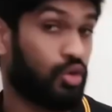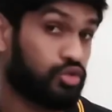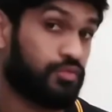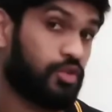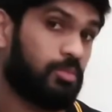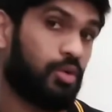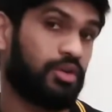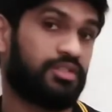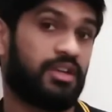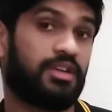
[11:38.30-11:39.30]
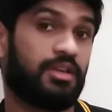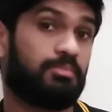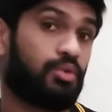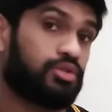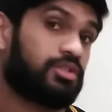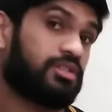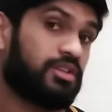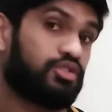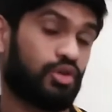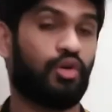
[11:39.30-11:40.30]
Also, for a bonus entry, post a
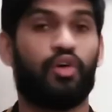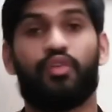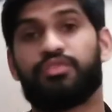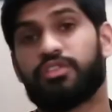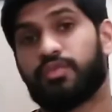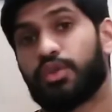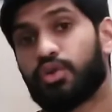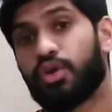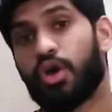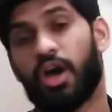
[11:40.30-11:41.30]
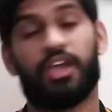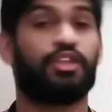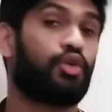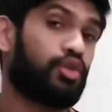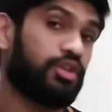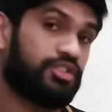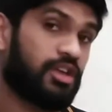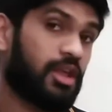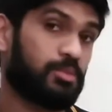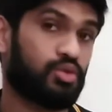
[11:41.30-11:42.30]
screenshot of this video either on your
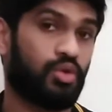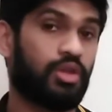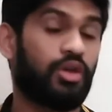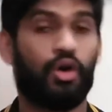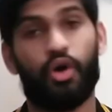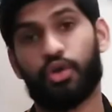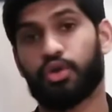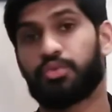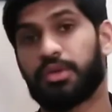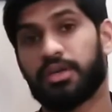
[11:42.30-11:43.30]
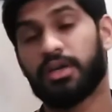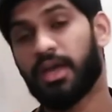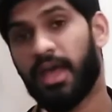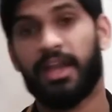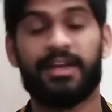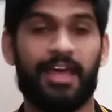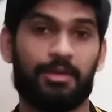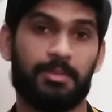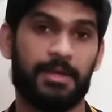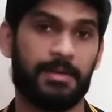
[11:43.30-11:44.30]
Instagram story or on Twitter and
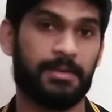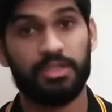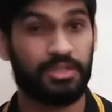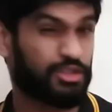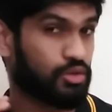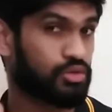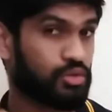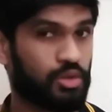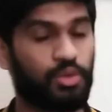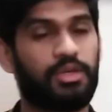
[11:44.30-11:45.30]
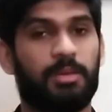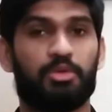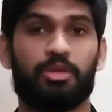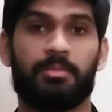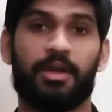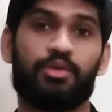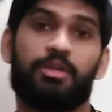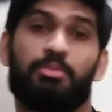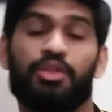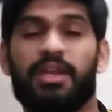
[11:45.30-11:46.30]
tag me. This is also a good time to remind you
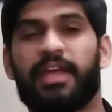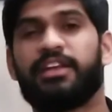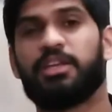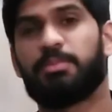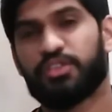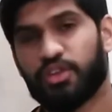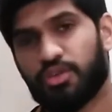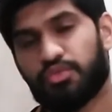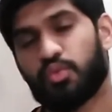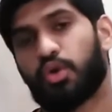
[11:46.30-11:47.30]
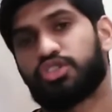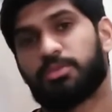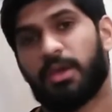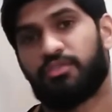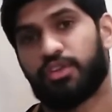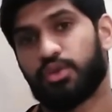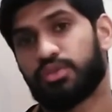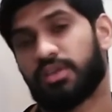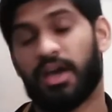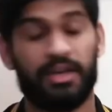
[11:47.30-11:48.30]
that more than 90% of you watching my
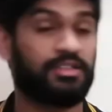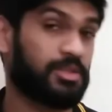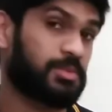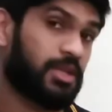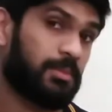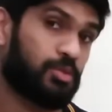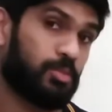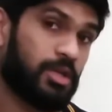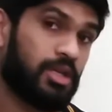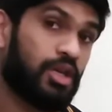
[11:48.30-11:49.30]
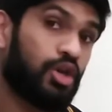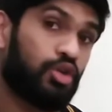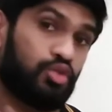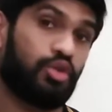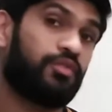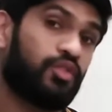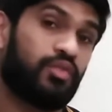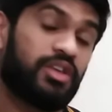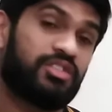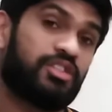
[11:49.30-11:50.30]
videos aren't subscribed to me. So if you've
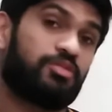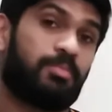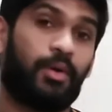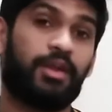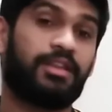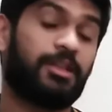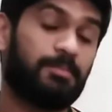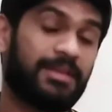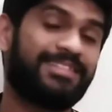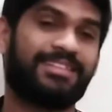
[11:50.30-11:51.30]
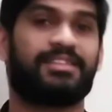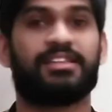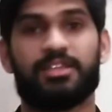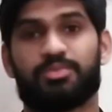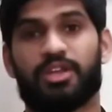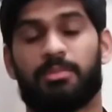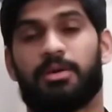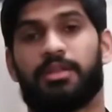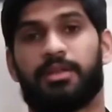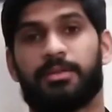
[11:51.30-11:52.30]
reached this point, then please hit that subscribe button.